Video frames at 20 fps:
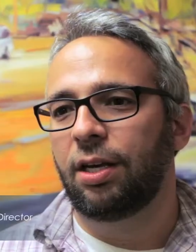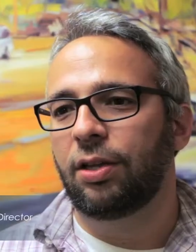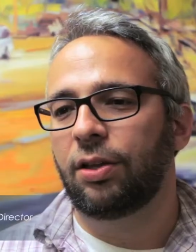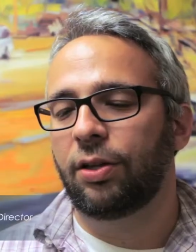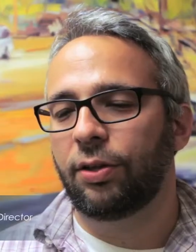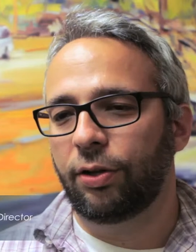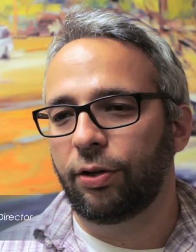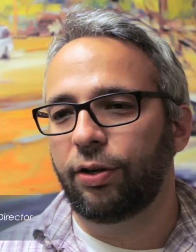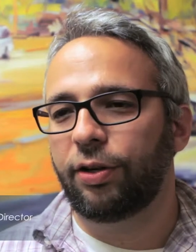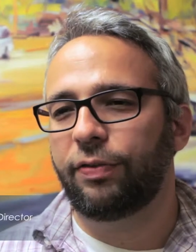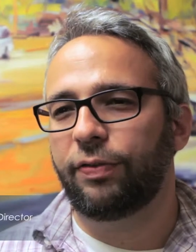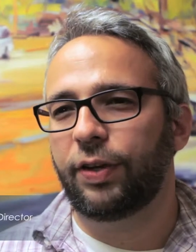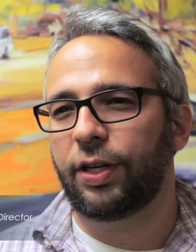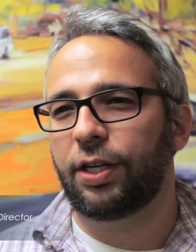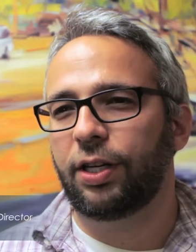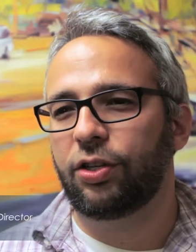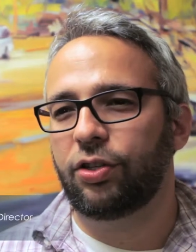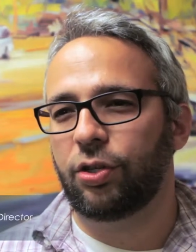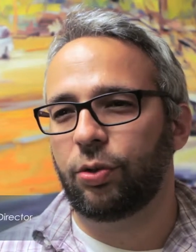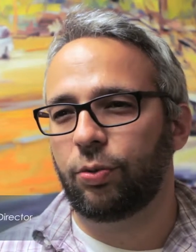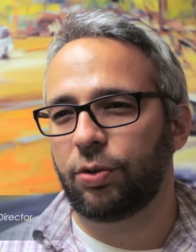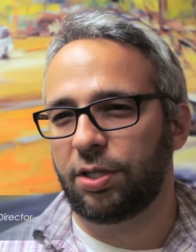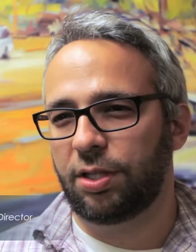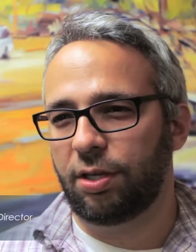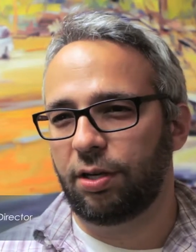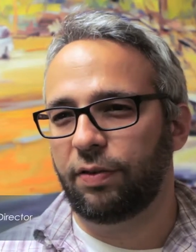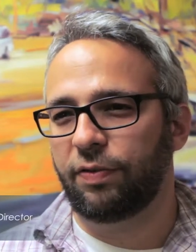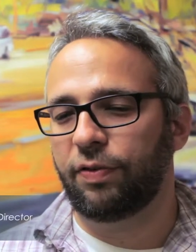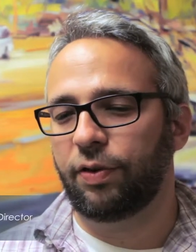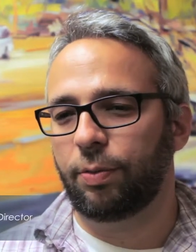The Lurie Foundation was
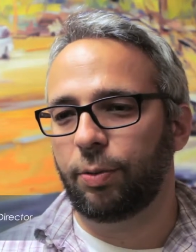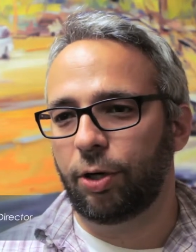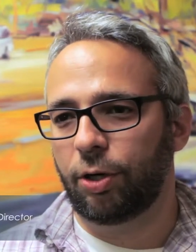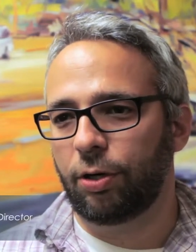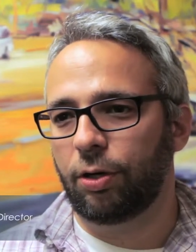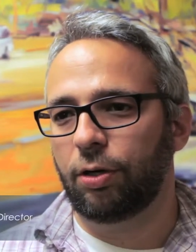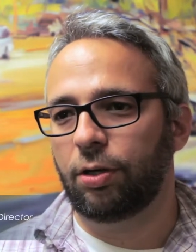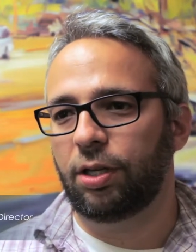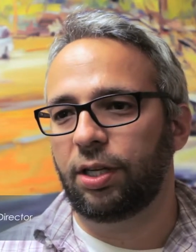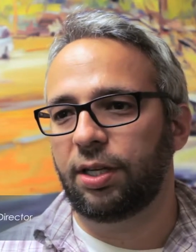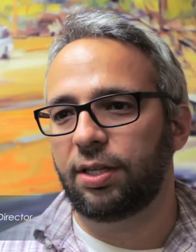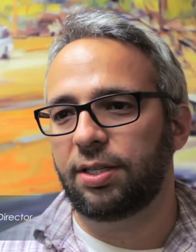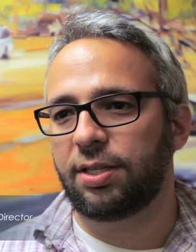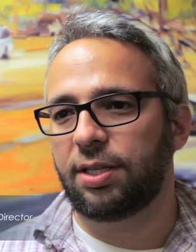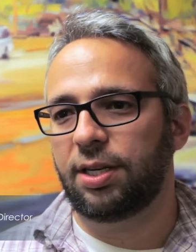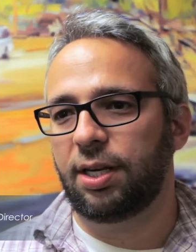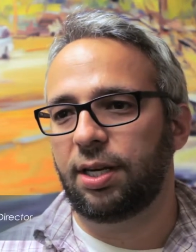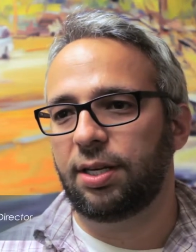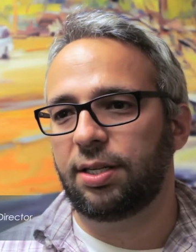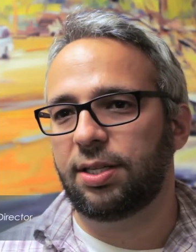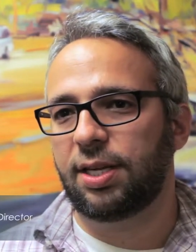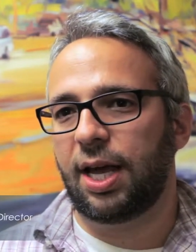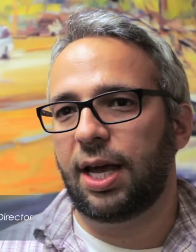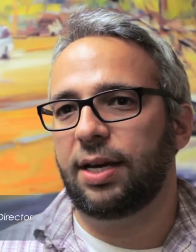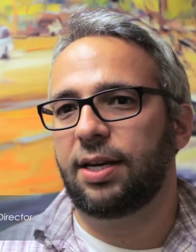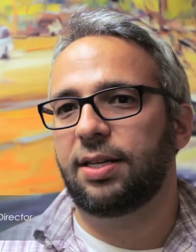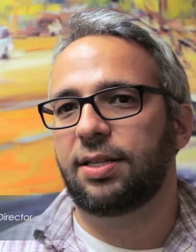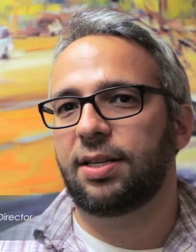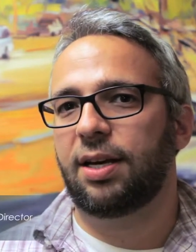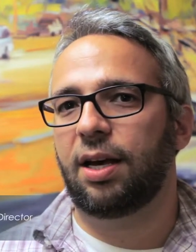there from our earliest days
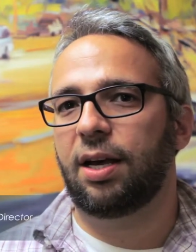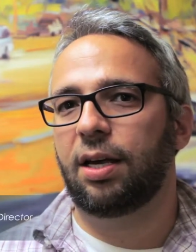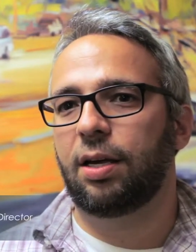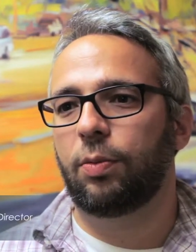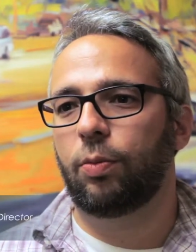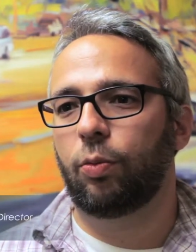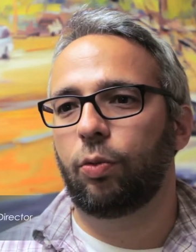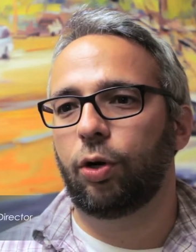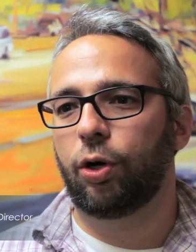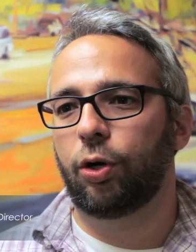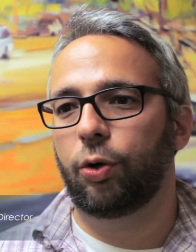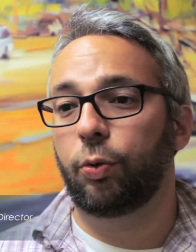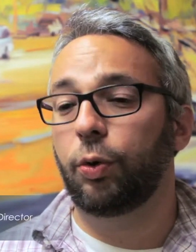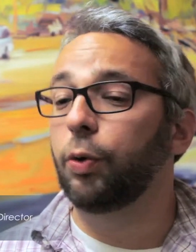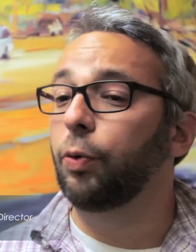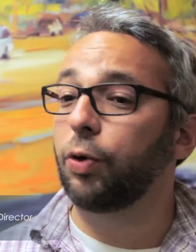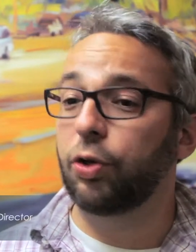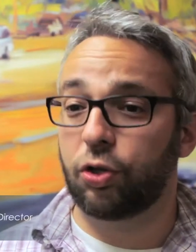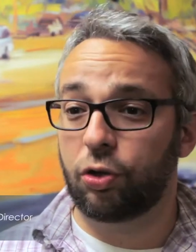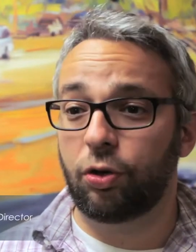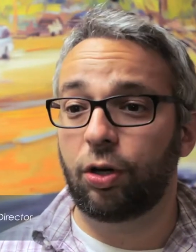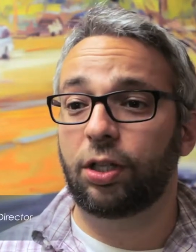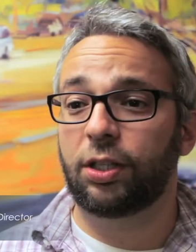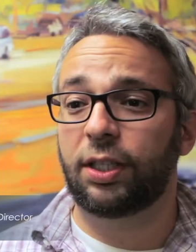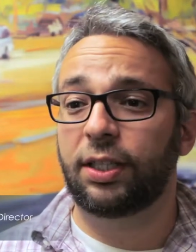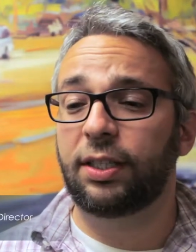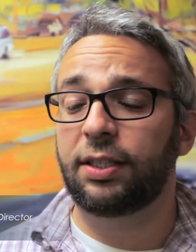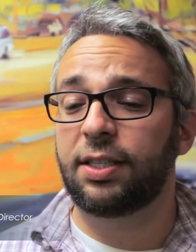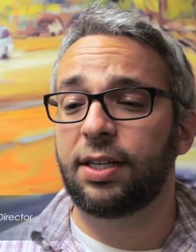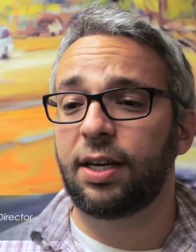at a time where we were
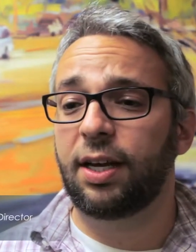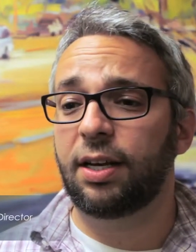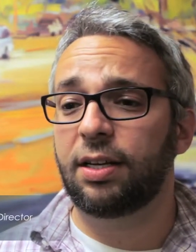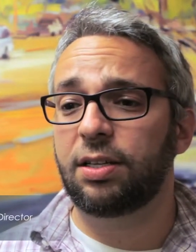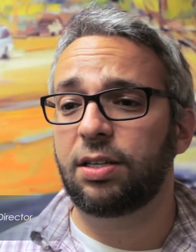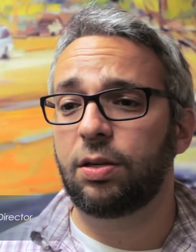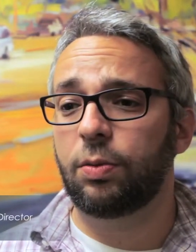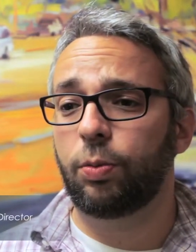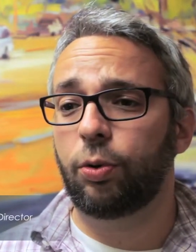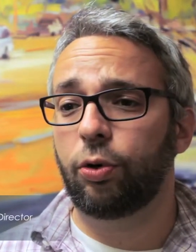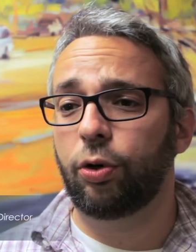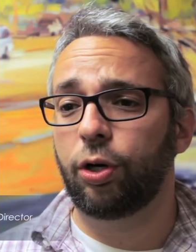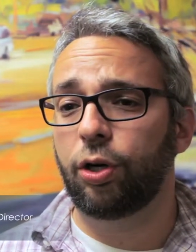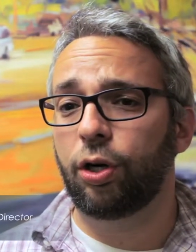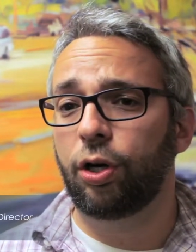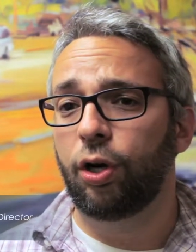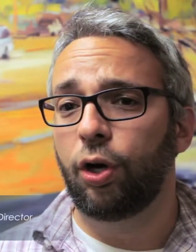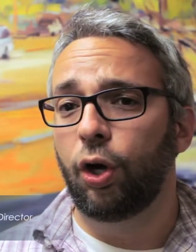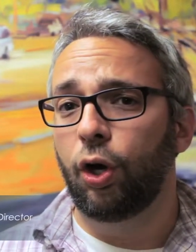struggling to get support.